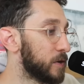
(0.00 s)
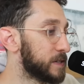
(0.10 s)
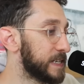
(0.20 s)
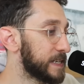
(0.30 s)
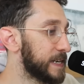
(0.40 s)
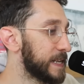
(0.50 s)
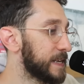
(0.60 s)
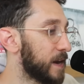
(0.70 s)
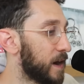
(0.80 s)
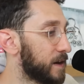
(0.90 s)
dignity
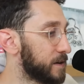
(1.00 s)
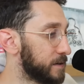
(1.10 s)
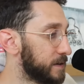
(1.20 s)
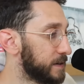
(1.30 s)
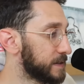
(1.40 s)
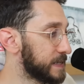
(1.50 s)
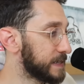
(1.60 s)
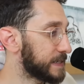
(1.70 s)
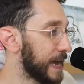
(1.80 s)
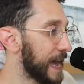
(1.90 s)
and honor. The
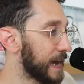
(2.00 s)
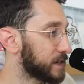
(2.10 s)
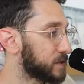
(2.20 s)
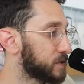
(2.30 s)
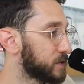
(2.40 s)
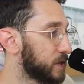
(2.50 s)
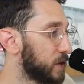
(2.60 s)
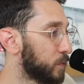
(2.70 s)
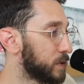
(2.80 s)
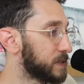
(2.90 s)
attacks
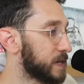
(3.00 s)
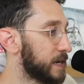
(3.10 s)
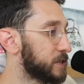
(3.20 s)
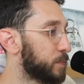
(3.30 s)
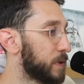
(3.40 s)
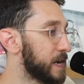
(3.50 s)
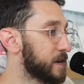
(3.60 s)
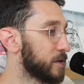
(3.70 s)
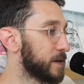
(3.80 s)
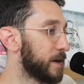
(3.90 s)
were designed to break
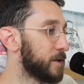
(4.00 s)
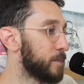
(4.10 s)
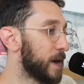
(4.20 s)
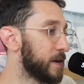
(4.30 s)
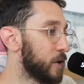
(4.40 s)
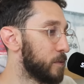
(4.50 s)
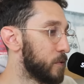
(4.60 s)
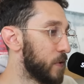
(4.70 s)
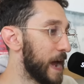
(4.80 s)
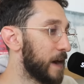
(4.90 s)
her and undermine her
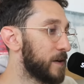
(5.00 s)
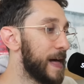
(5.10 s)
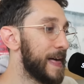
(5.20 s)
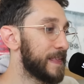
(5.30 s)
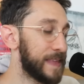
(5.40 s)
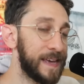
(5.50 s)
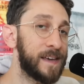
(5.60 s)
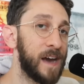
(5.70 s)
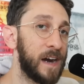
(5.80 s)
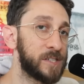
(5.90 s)
morale. Thank
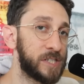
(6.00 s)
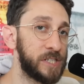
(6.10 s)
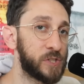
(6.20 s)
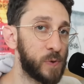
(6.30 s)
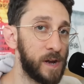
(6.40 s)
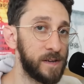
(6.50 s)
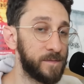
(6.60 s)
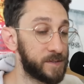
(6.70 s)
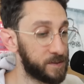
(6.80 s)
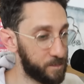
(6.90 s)
God she
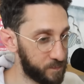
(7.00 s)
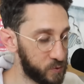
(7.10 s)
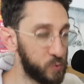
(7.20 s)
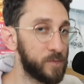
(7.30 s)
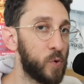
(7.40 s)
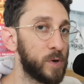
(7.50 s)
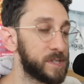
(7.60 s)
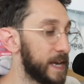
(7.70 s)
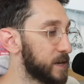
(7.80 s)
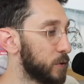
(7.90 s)
triumphed to, of course,
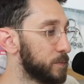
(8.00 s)
a gold